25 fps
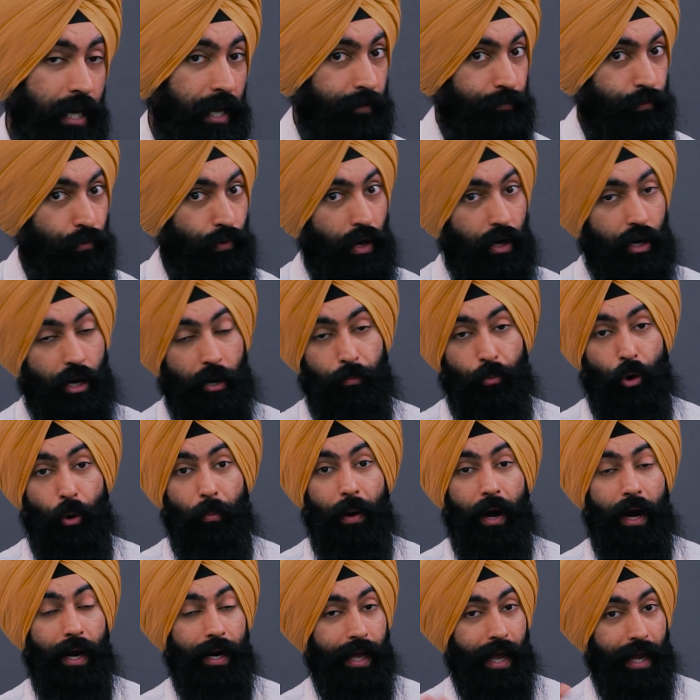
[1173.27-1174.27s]
If you want to learn more
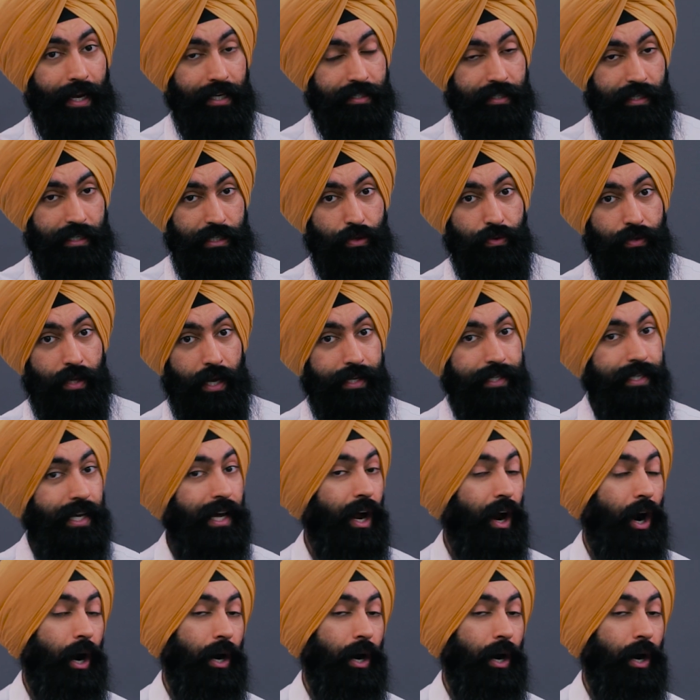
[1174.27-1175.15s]
about how to actually do that,